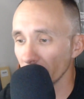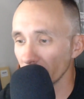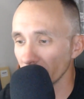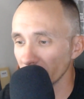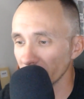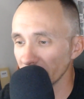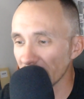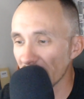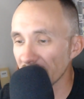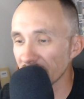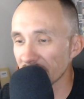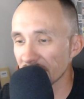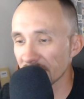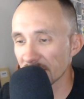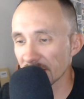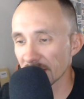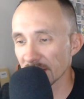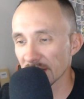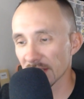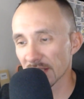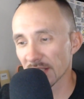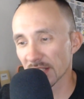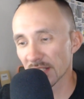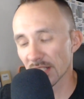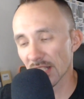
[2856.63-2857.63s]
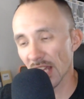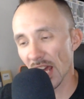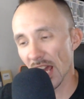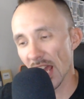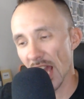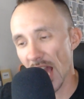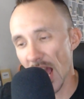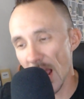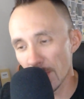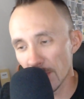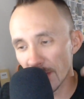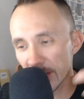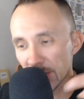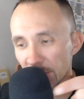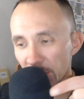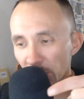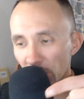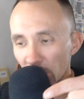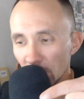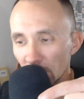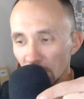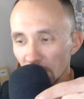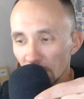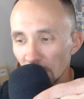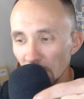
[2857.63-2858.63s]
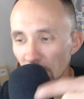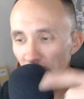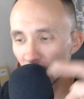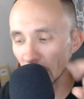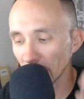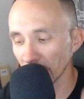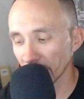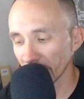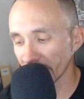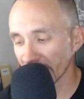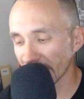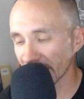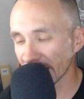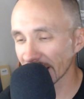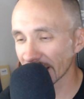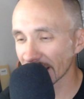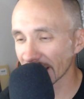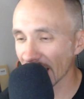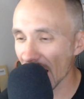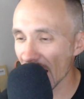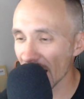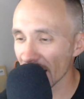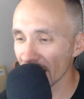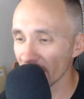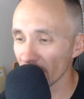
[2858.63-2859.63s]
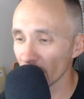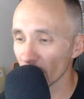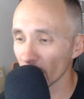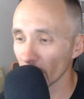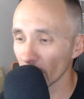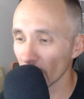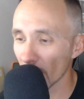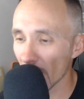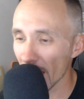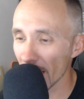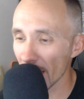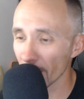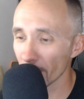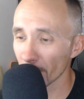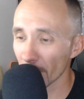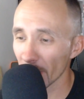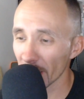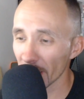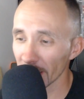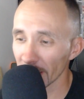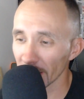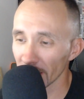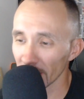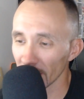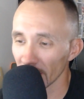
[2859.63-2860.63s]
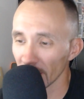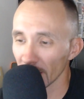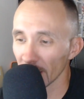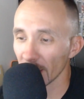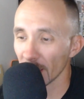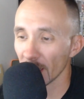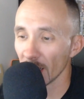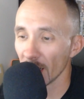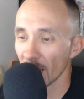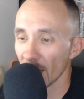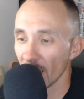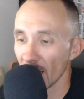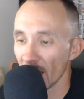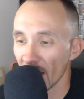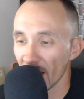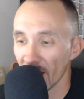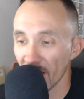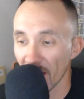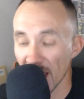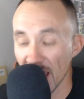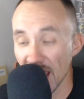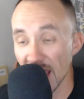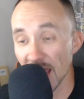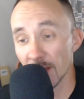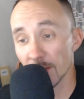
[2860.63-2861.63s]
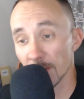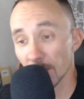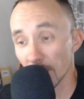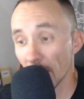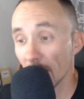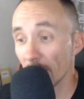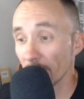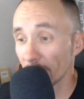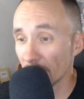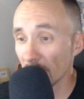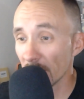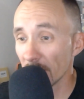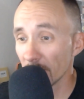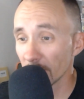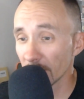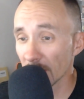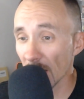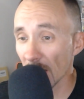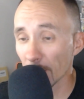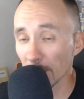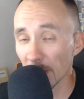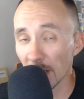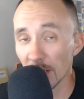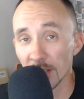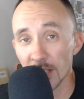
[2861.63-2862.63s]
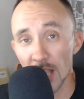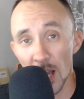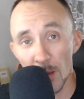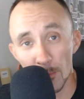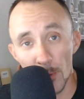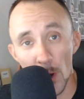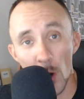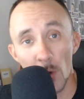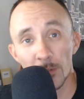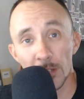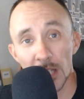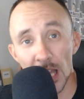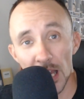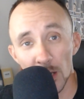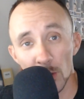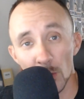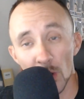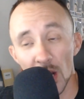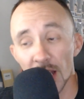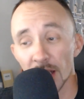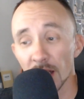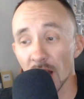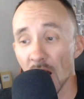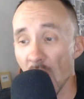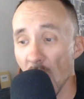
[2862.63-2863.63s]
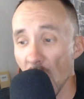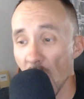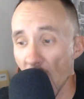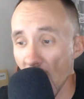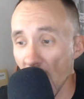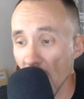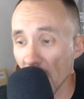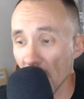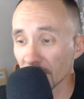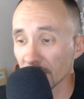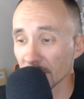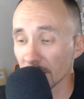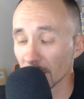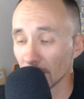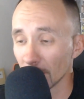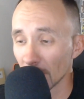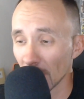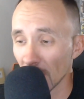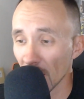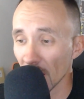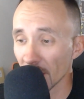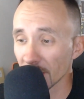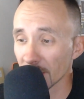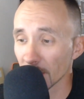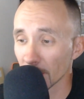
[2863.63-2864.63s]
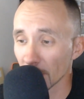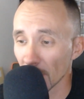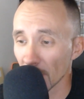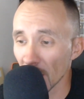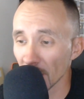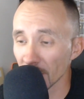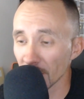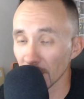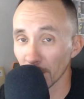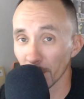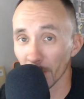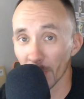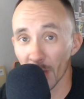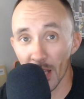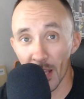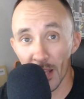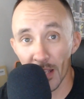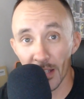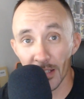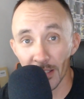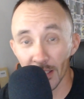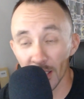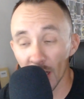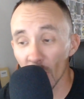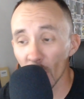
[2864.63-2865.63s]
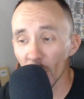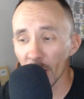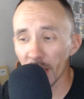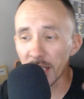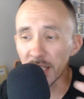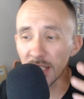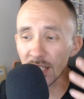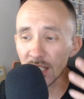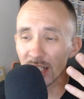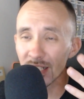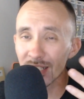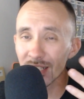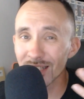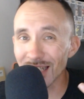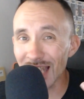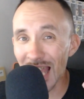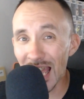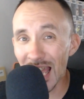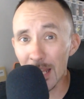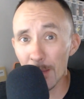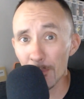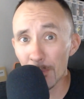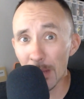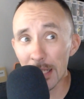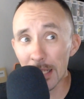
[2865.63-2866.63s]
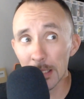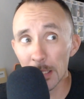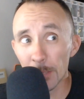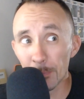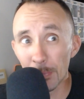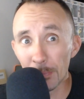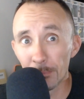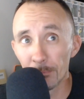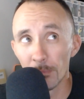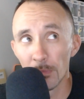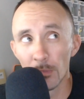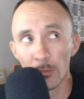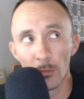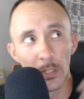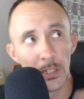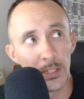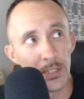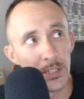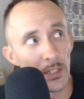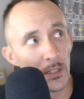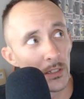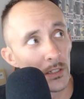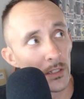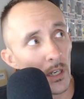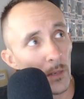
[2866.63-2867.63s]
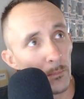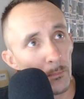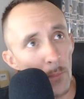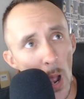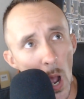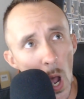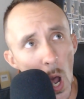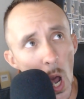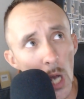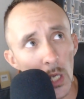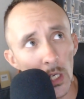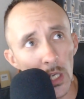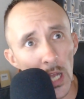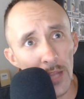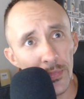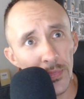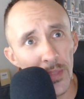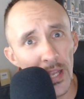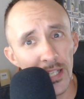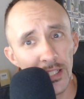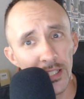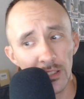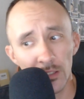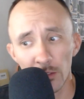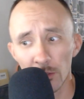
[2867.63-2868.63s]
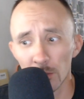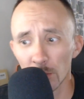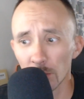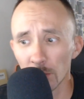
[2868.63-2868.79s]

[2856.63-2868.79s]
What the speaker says: Yes, Hybrid Steel, you got it right, buddy. And Finn Dominator, y'all both got it right. Awesome, awesome, awesome. You know, he's the guy that made the, what is it, Pong, I think?